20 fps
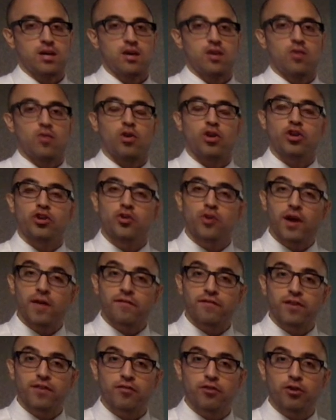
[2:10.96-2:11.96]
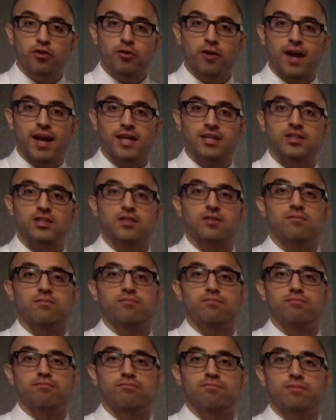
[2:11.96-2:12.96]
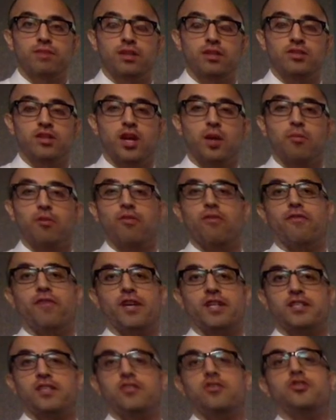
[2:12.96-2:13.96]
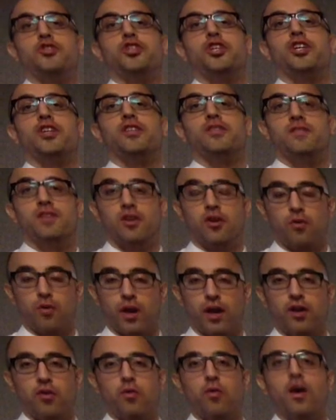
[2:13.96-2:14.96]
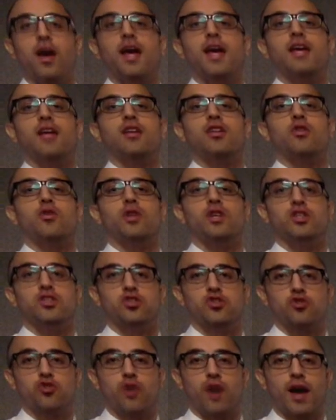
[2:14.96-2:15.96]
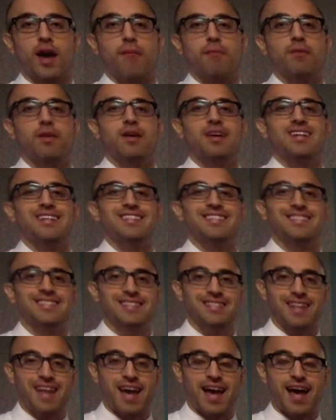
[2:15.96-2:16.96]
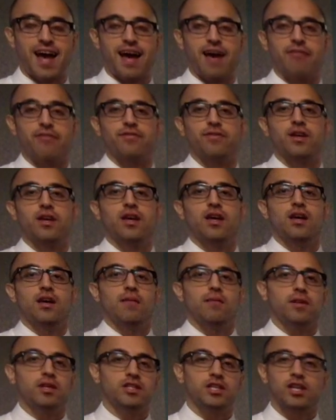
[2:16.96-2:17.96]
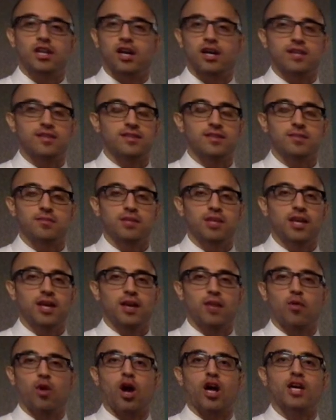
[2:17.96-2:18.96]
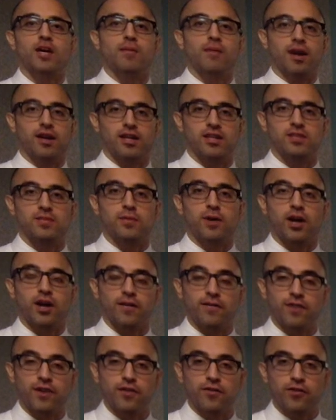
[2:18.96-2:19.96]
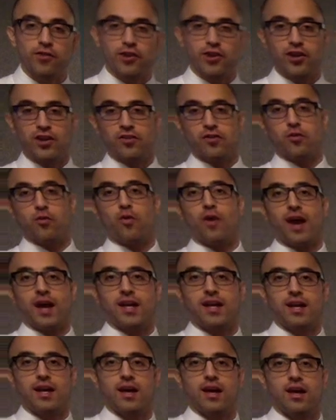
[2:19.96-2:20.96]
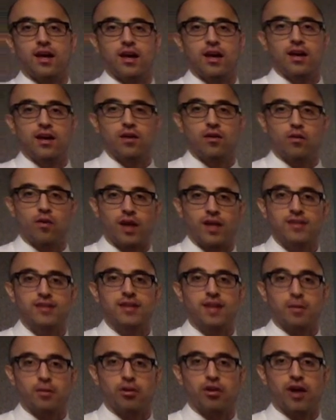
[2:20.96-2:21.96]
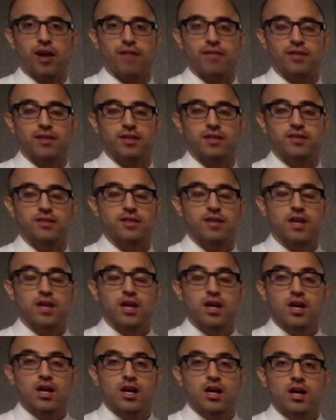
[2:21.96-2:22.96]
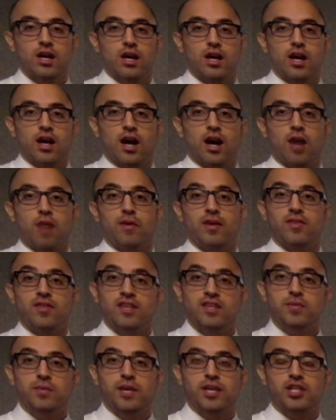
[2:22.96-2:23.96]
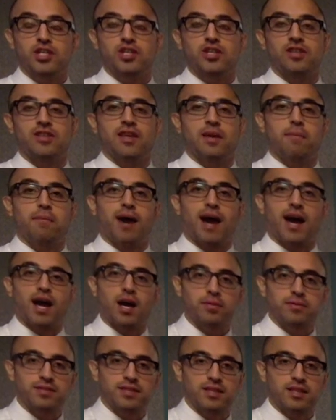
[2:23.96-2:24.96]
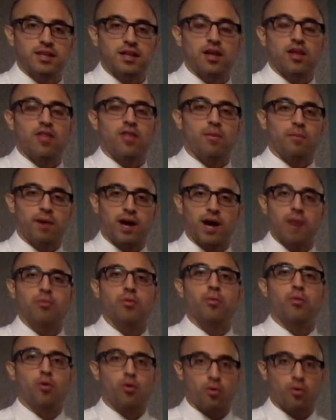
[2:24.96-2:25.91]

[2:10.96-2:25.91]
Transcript: When you do have fever and rash, there's a number of infections you should consider right away, including strep, staph, meningococcemia, and Rocky Mountain spotted fever, and the right demographics. In this patient, they biopsied the palpable